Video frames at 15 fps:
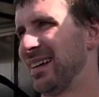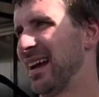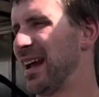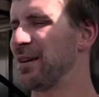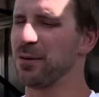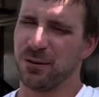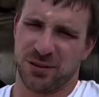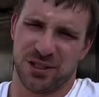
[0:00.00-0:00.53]
And
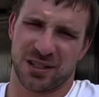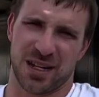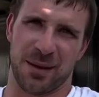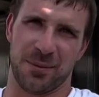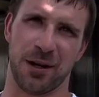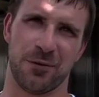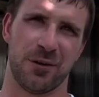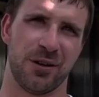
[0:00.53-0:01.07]
we're just coming
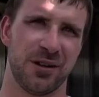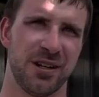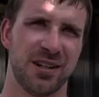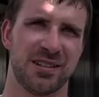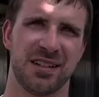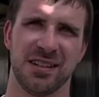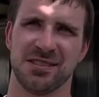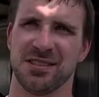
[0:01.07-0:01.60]
here for
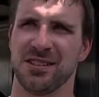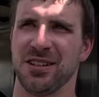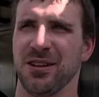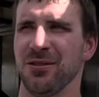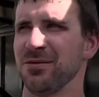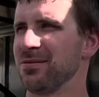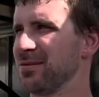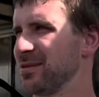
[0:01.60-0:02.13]
test
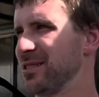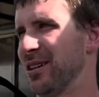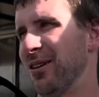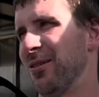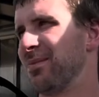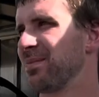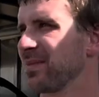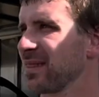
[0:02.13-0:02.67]
tune, so
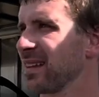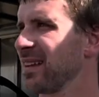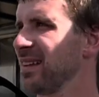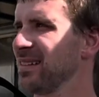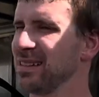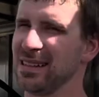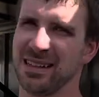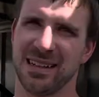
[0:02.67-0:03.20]

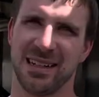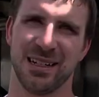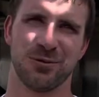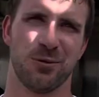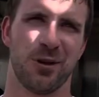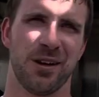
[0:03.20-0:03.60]
here's what